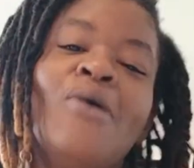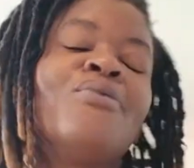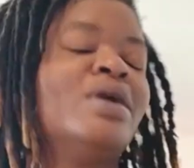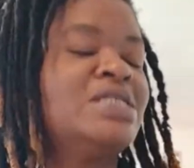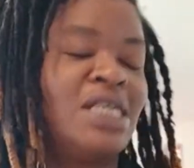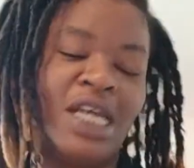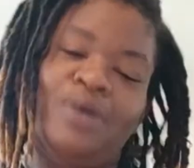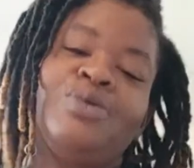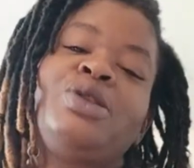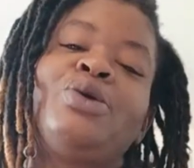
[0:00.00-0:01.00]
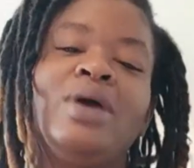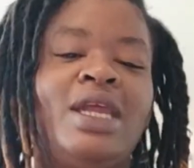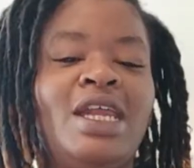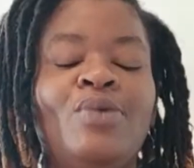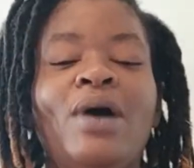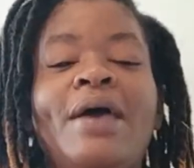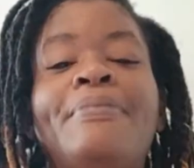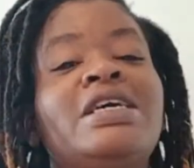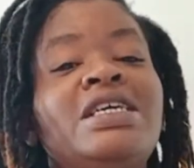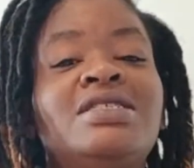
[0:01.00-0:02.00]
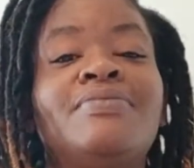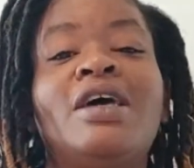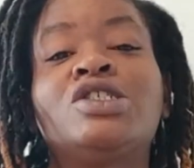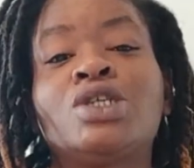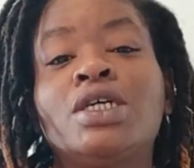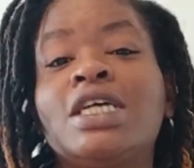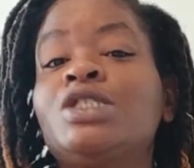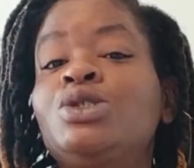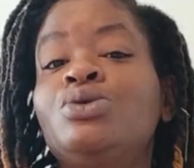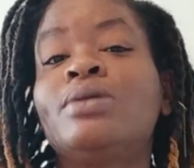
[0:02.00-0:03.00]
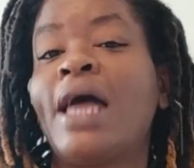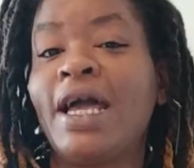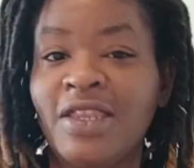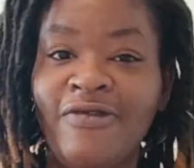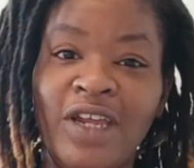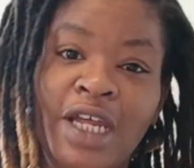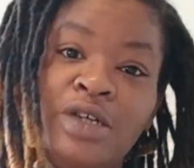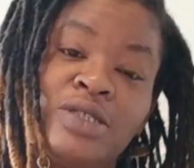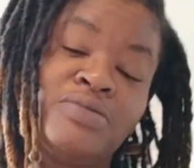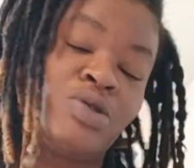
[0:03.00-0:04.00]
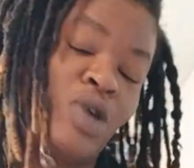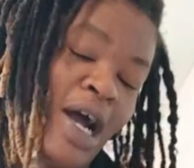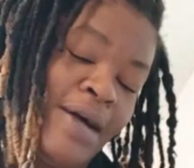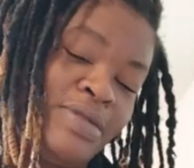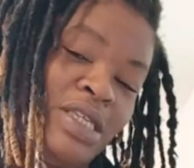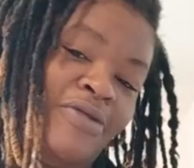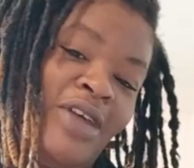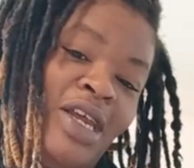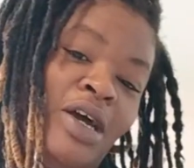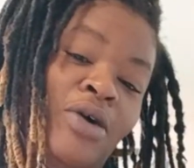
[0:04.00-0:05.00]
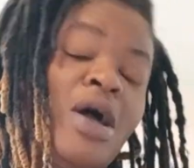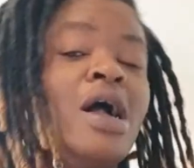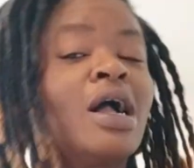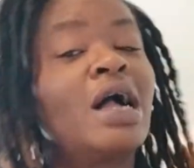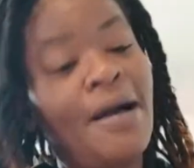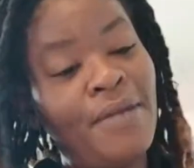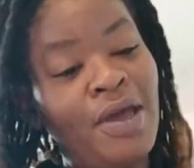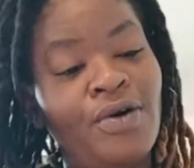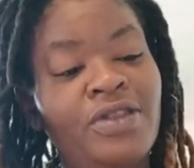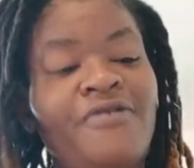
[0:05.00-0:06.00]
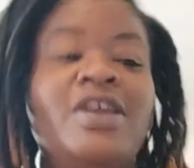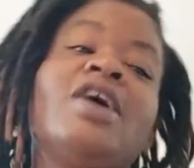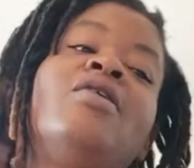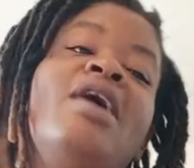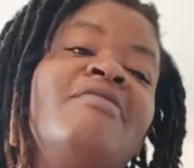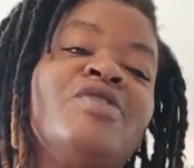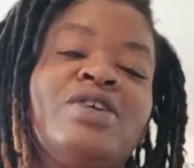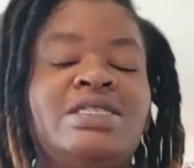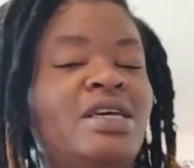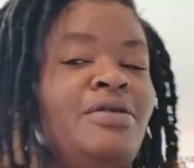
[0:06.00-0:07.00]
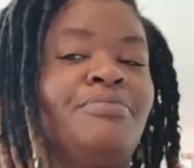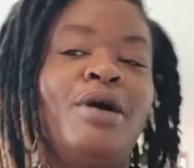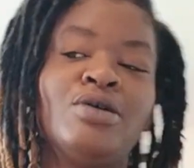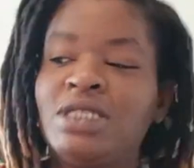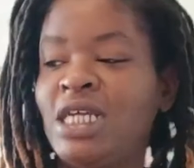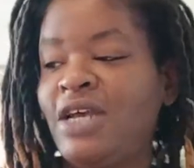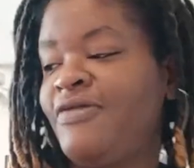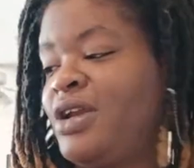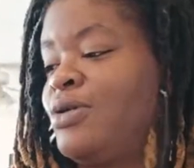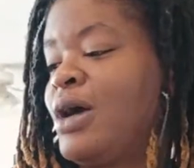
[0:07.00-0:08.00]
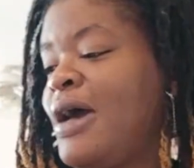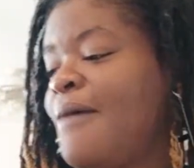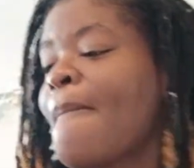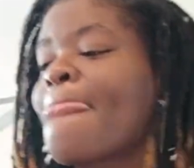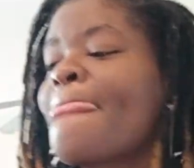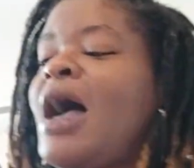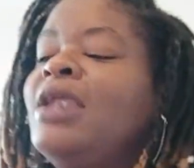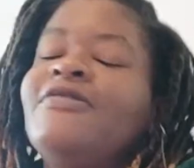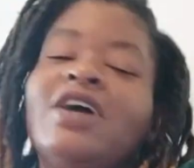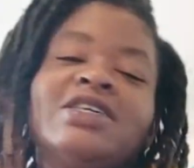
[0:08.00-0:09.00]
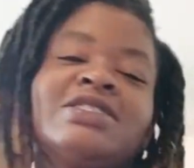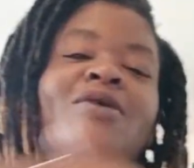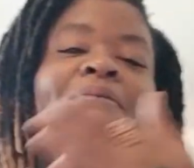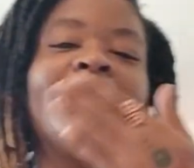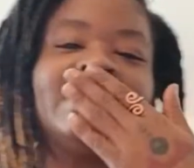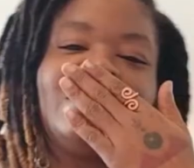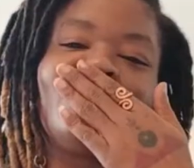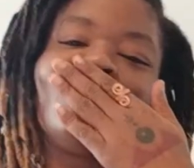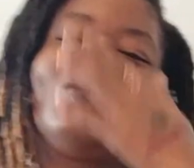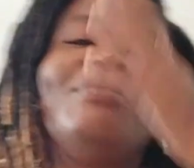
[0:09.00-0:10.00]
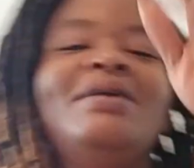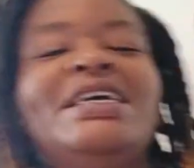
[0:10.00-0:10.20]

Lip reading: resonated with you in any way, please make sure that you like the video, subscribe to the video, comment on the video after it's posted even, okay? I love y'all so much. Be